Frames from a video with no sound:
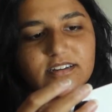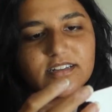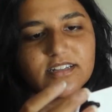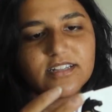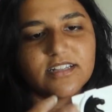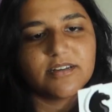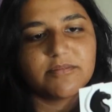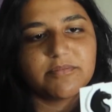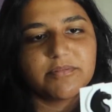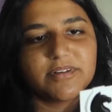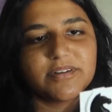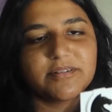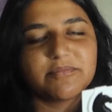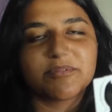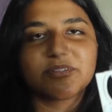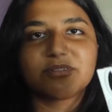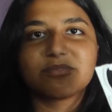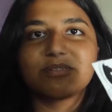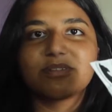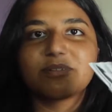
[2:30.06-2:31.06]
clip it in
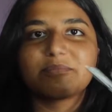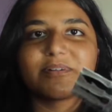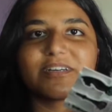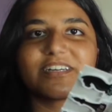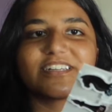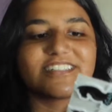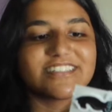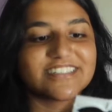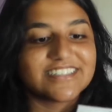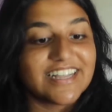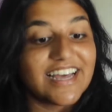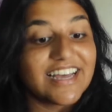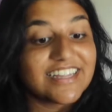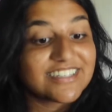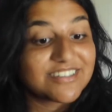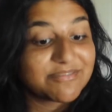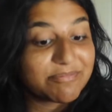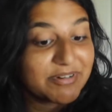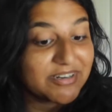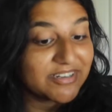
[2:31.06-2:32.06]
between the pages.
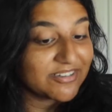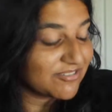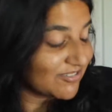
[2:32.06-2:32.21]
That's pretty